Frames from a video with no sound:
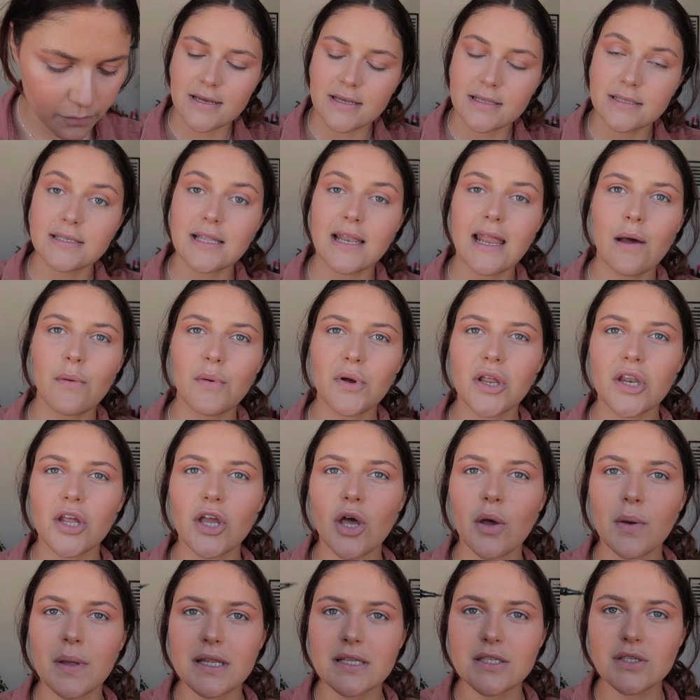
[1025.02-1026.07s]
So now we're gonna
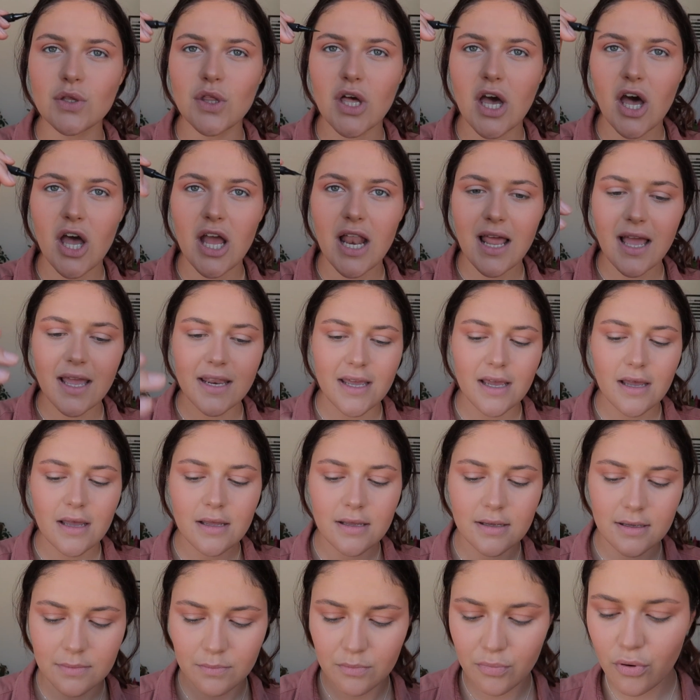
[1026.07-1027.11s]
go in and do the
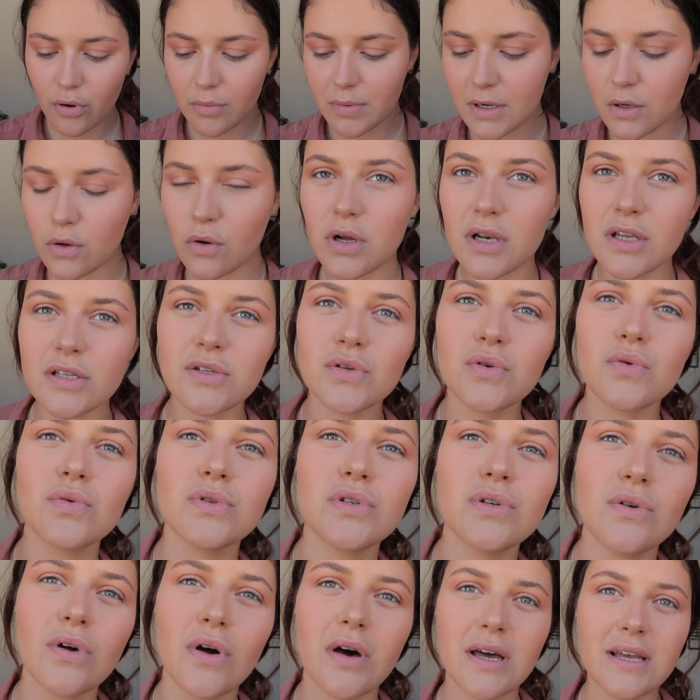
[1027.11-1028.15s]
eyeliner. I'm probably not gonna talk
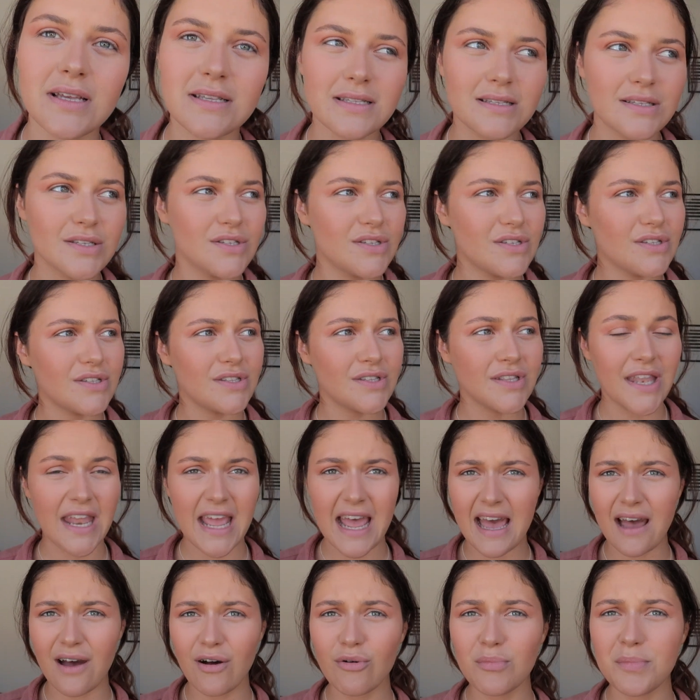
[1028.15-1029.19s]
to you guys
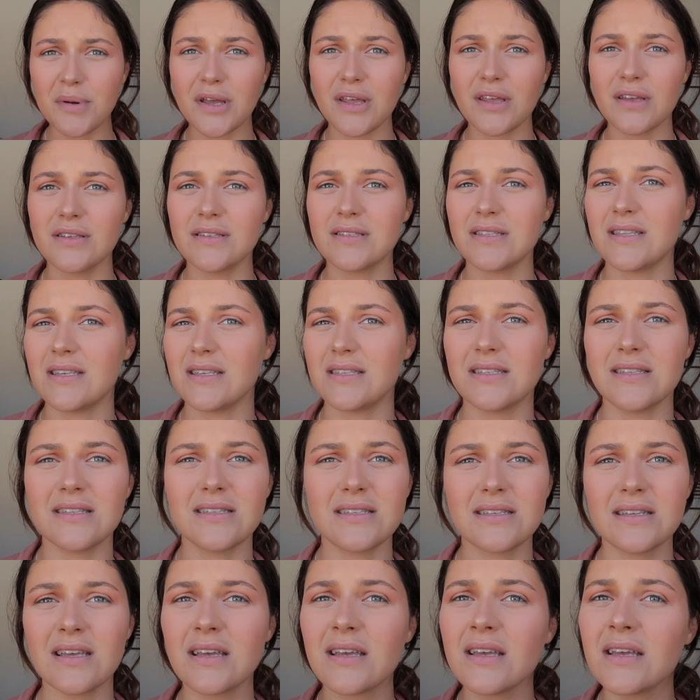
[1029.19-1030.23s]
now because this
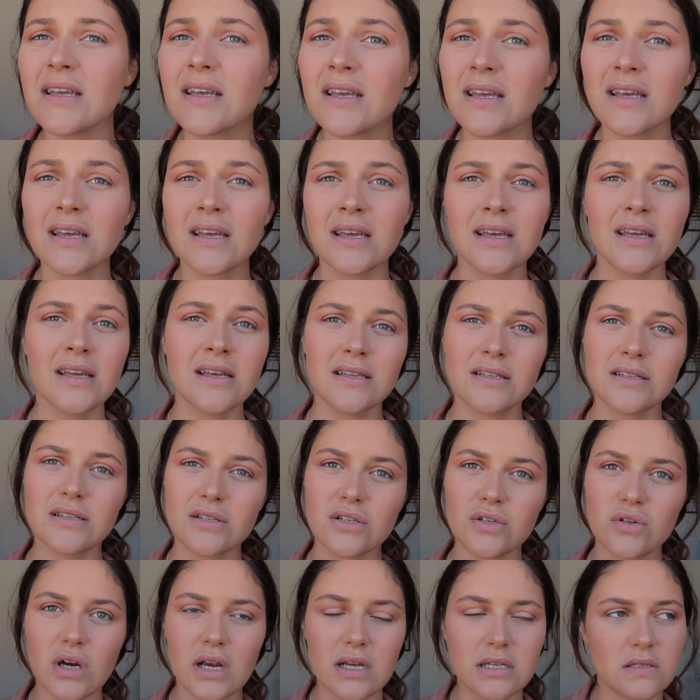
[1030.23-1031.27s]
is
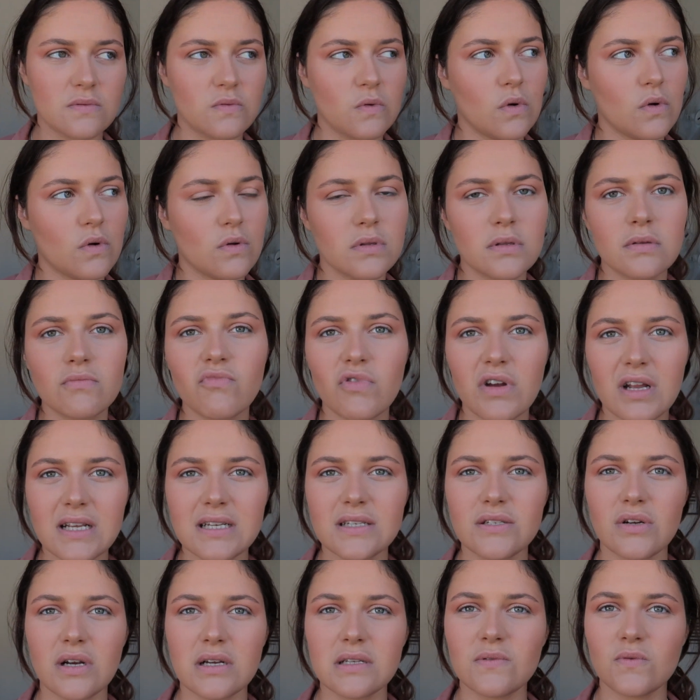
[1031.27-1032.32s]
stressful, really
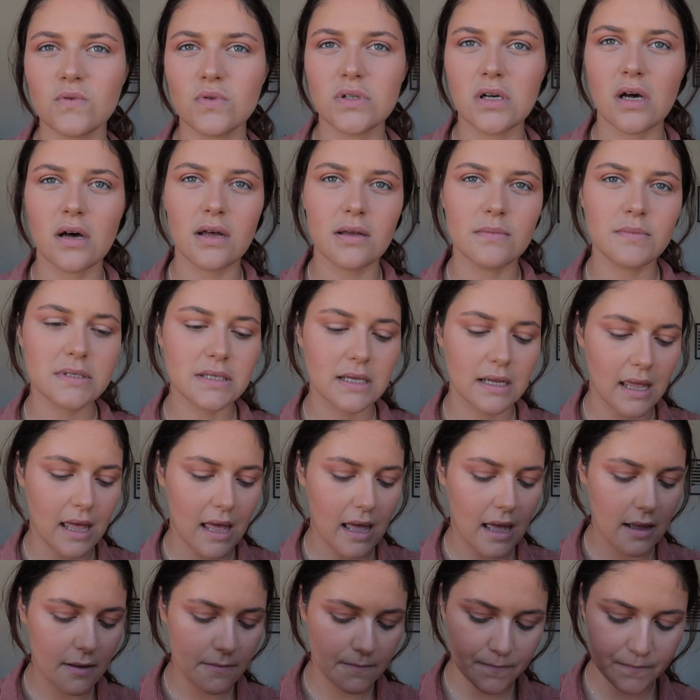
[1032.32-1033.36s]
stressful times,
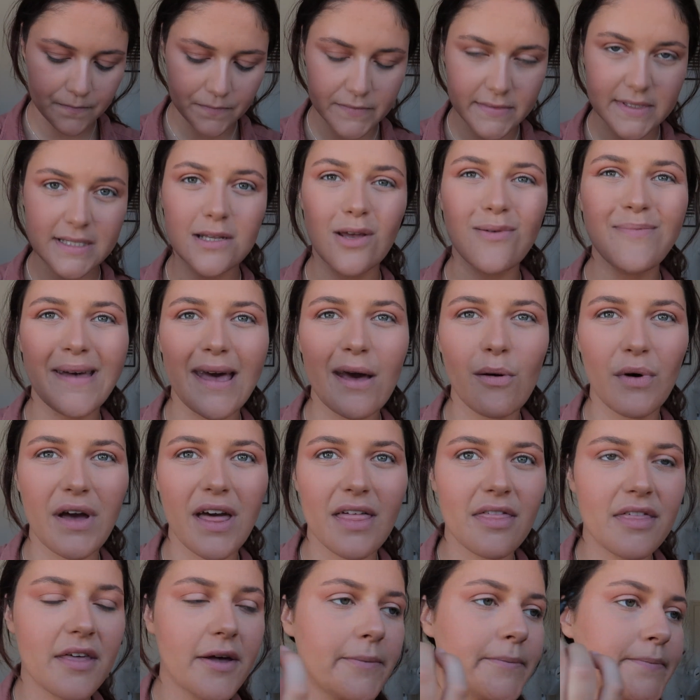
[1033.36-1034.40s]
okay? So bear
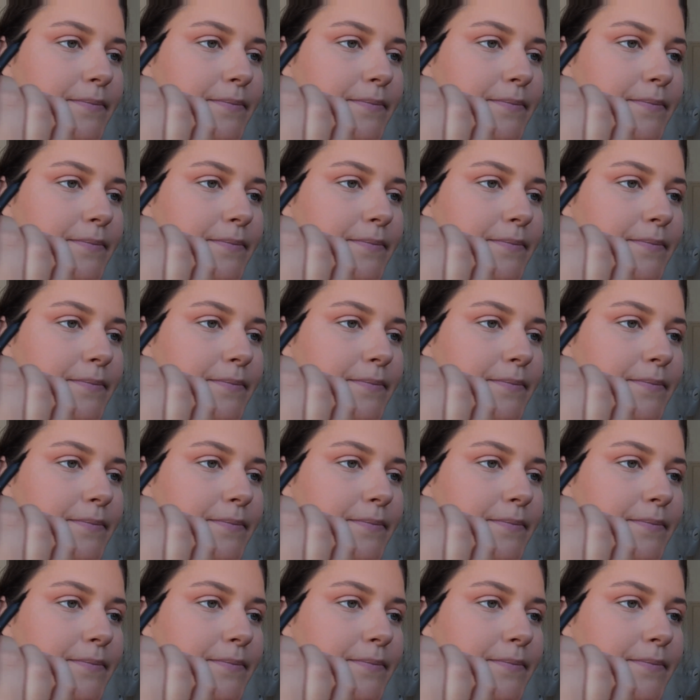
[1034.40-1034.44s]
with.